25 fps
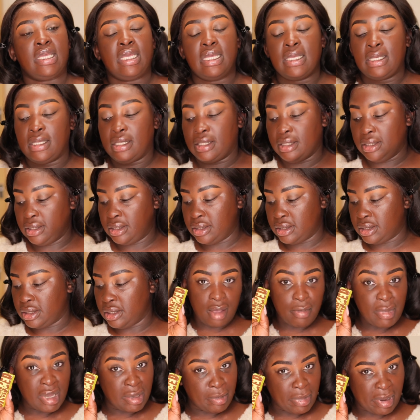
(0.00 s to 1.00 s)
is
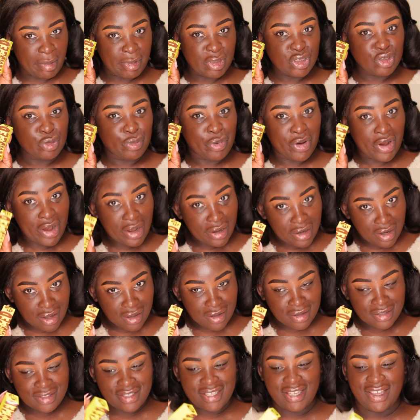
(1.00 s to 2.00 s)
a MadebyMitchell
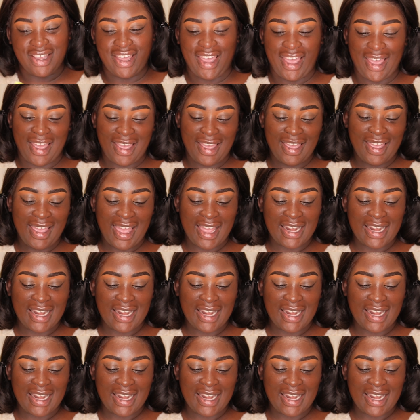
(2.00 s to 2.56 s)
product, okay?